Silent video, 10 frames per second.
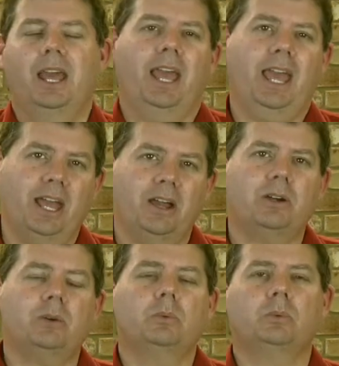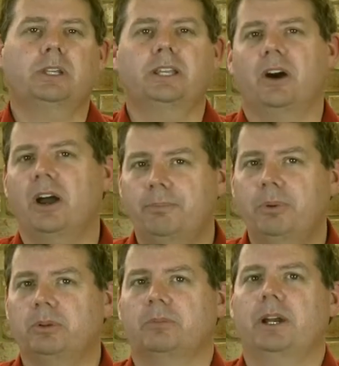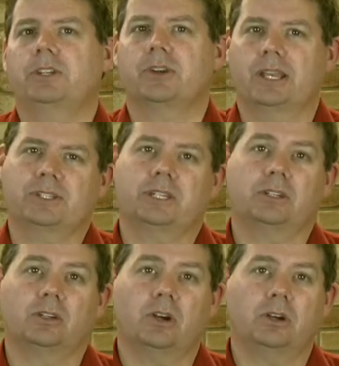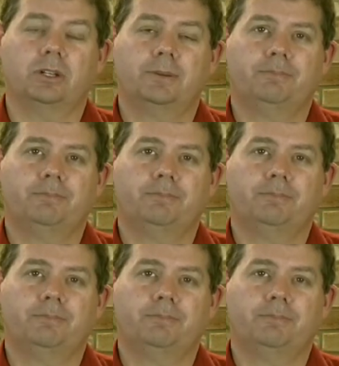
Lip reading: How can I put my trust in God?